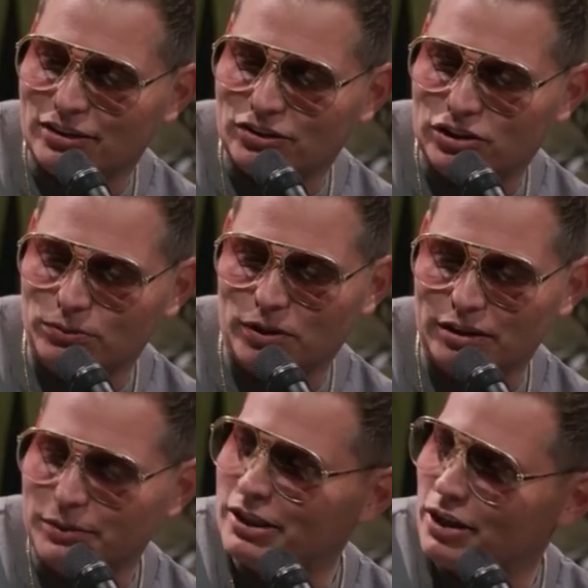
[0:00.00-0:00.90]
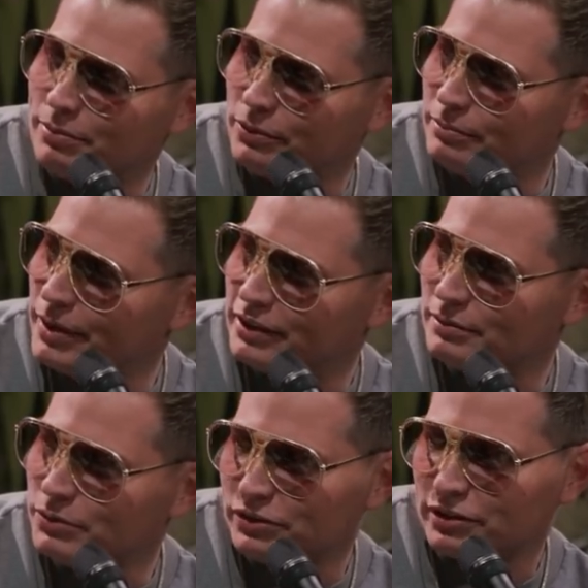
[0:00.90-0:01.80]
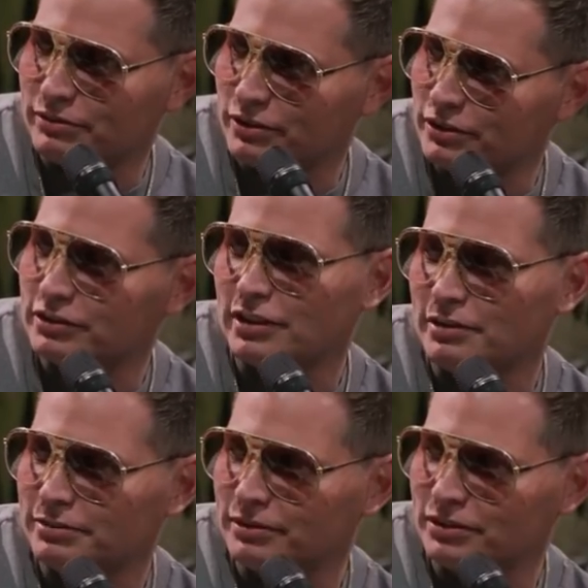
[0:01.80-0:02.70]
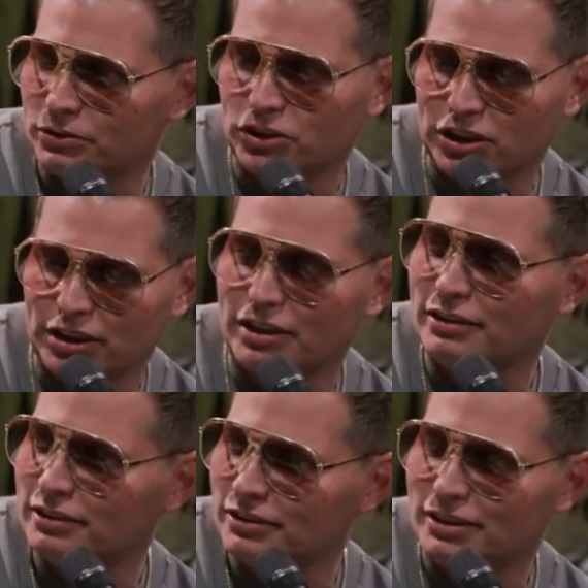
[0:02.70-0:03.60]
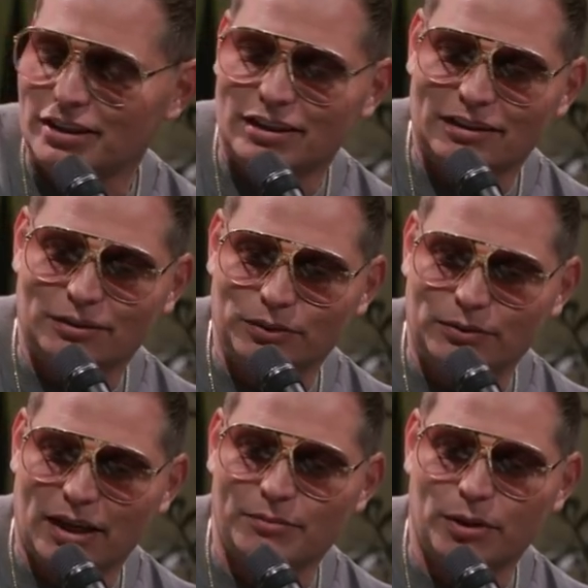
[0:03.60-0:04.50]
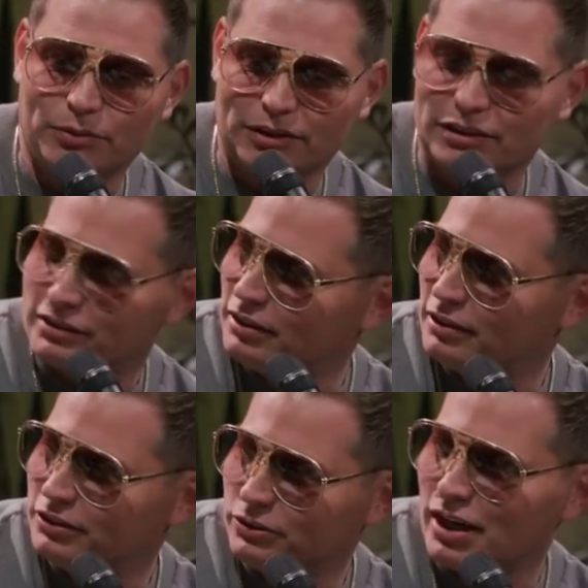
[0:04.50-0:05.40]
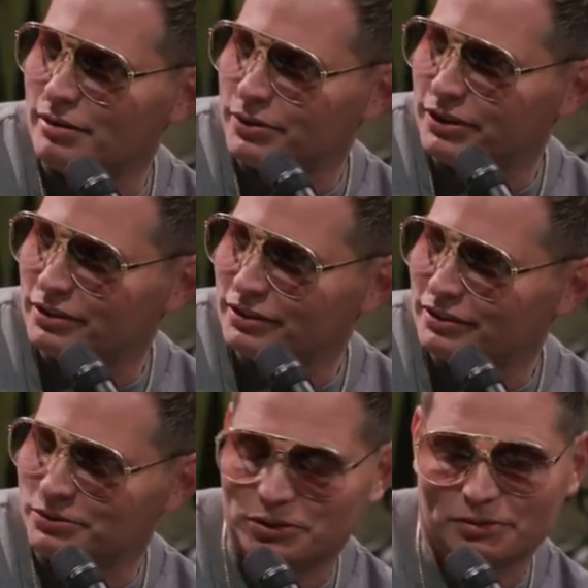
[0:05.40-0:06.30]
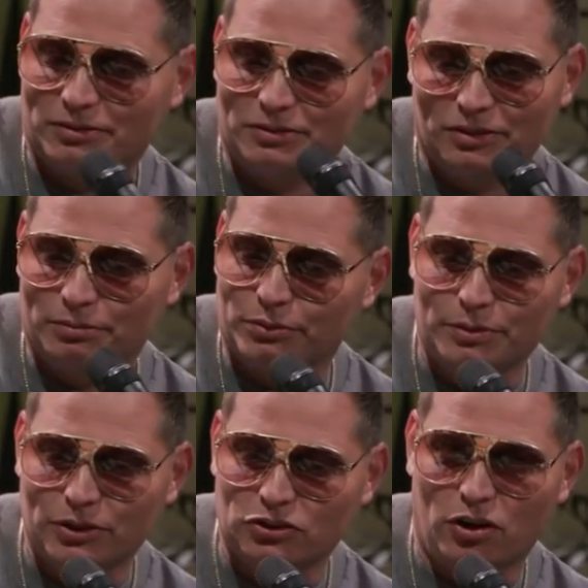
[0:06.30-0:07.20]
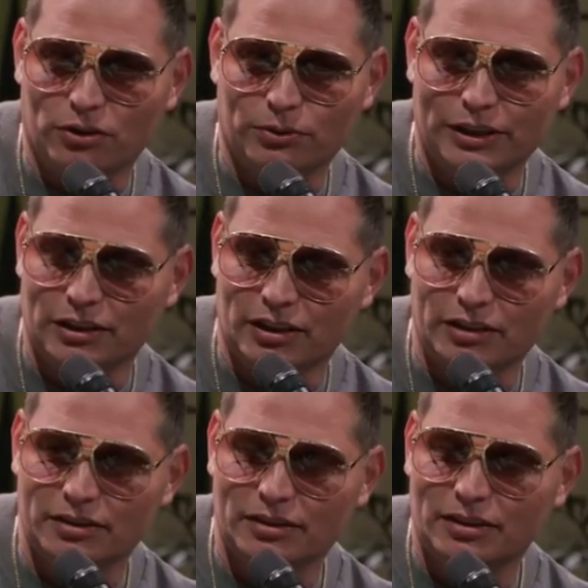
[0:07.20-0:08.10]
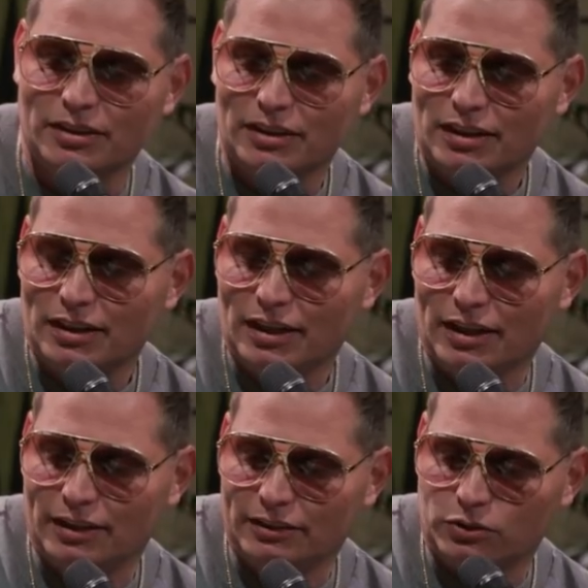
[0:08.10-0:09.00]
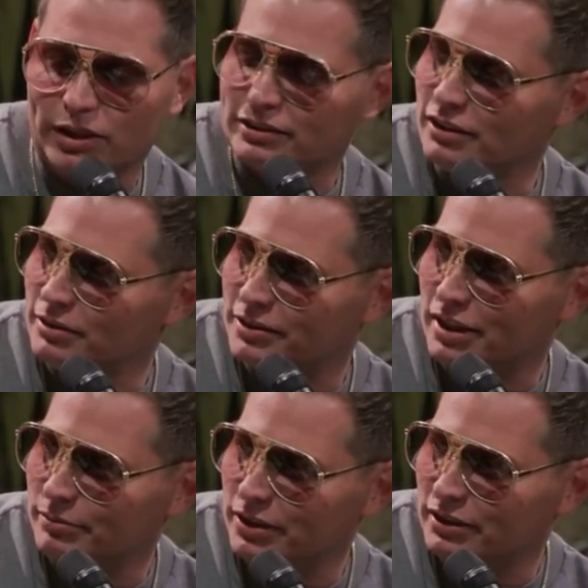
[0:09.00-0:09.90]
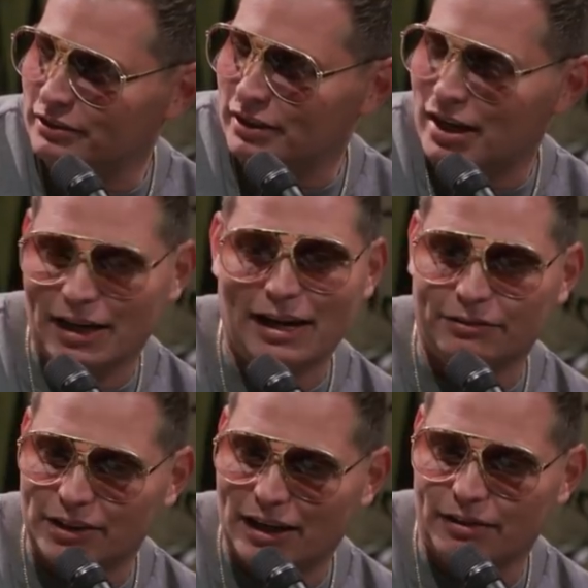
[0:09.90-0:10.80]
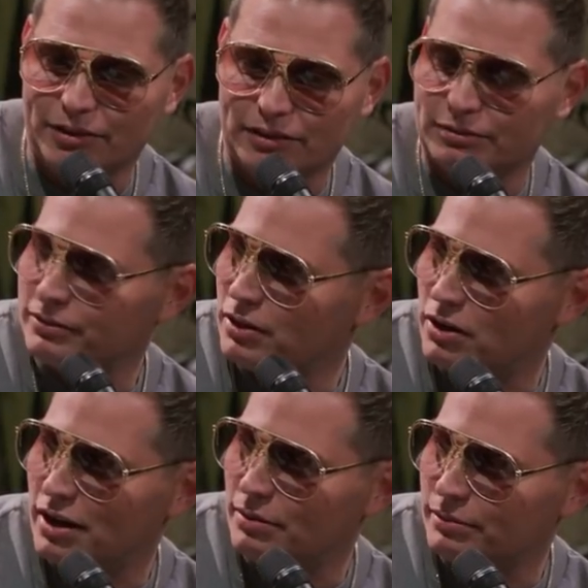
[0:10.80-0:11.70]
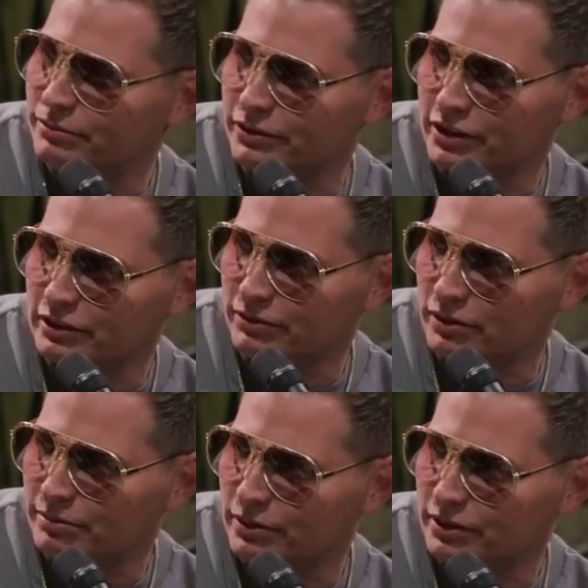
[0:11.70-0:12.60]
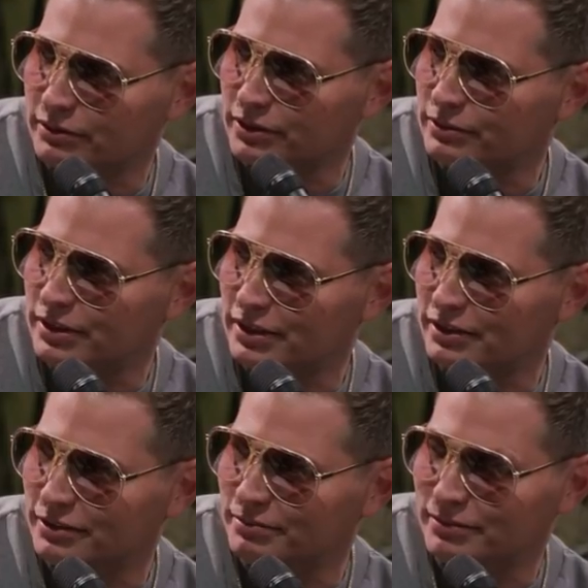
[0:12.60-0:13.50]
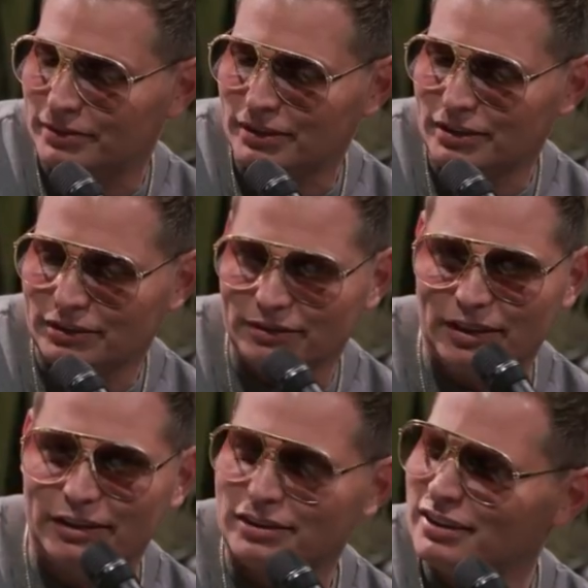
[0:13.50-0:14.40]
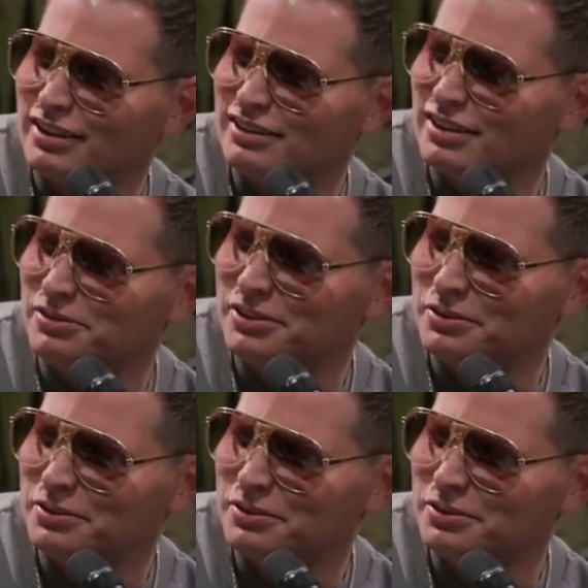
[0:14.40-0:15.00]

she wanted me to help her make some music for her stuff, so she could get a deal. So we came up with this song, "You Got Me." It was pretty much all the way done. And Questlove came in and said, I have to have this for our album, for Things Fall Apart. And um, it was 1997, I